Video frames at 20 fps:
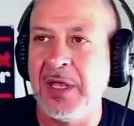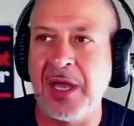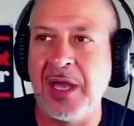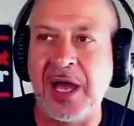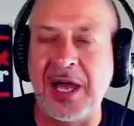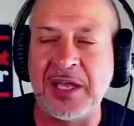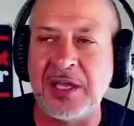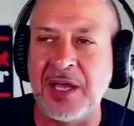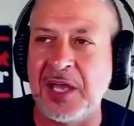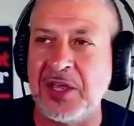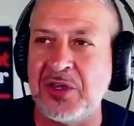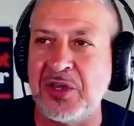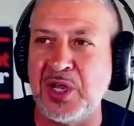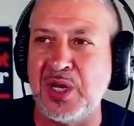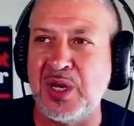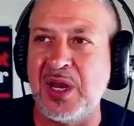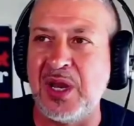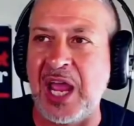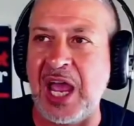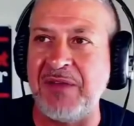I
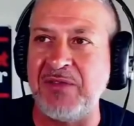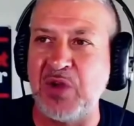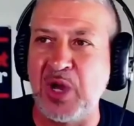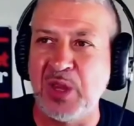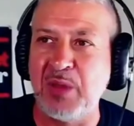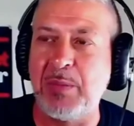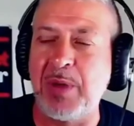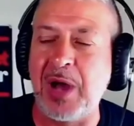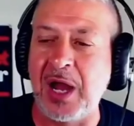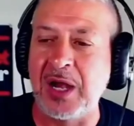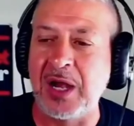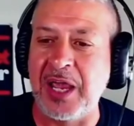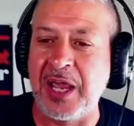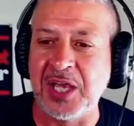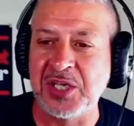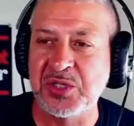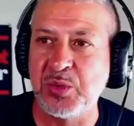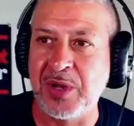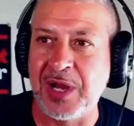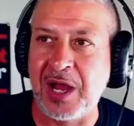couldn't have you on the
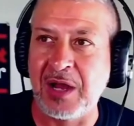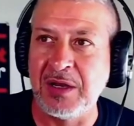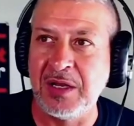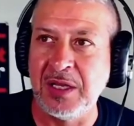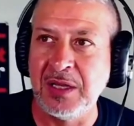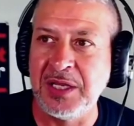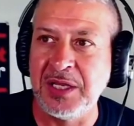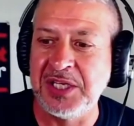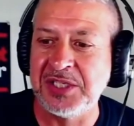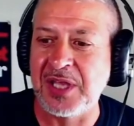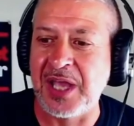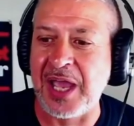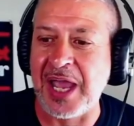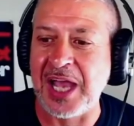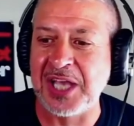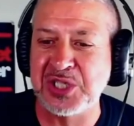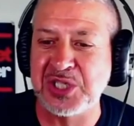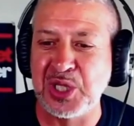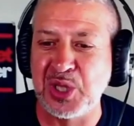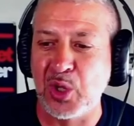podcast without at least
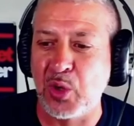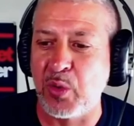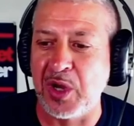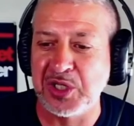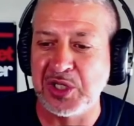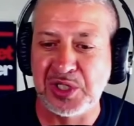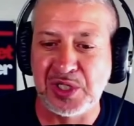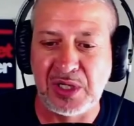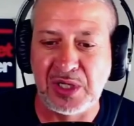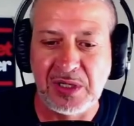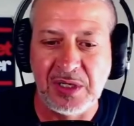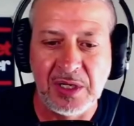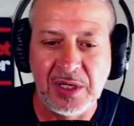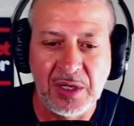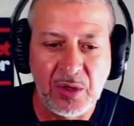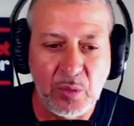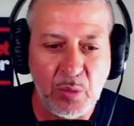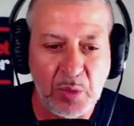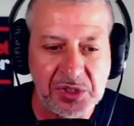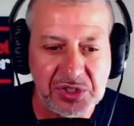asking the question,
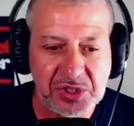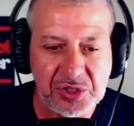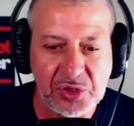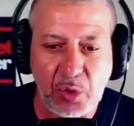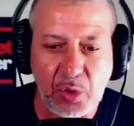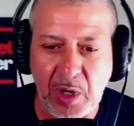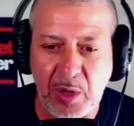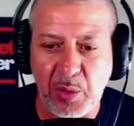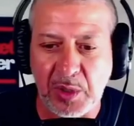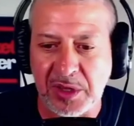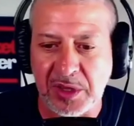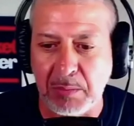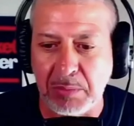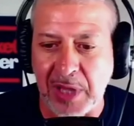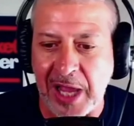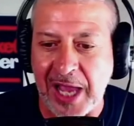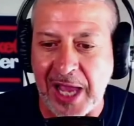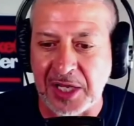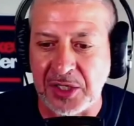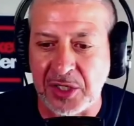what's the story with the
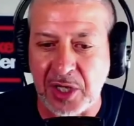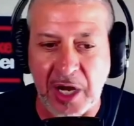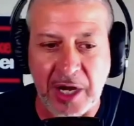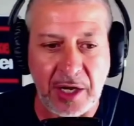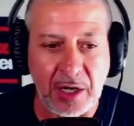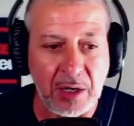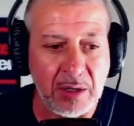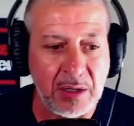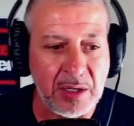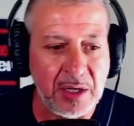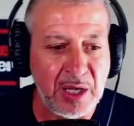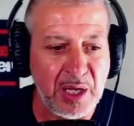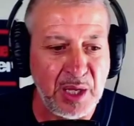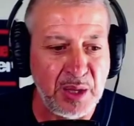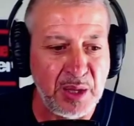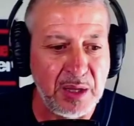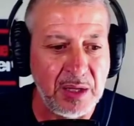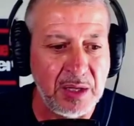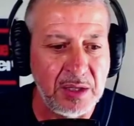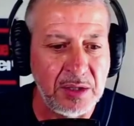black attire
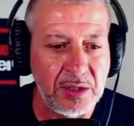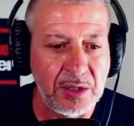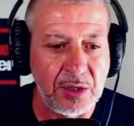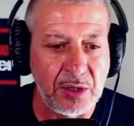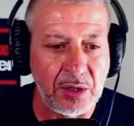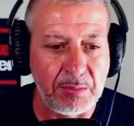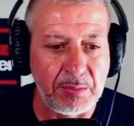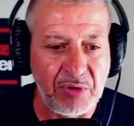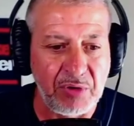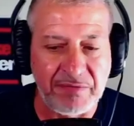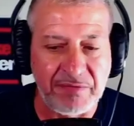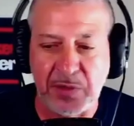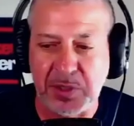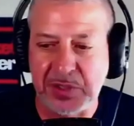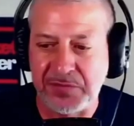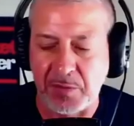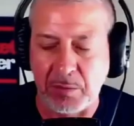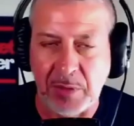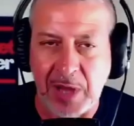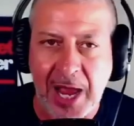and your preference
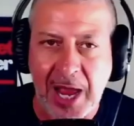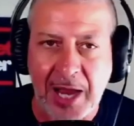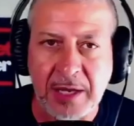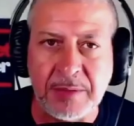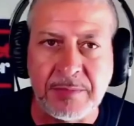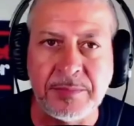for black?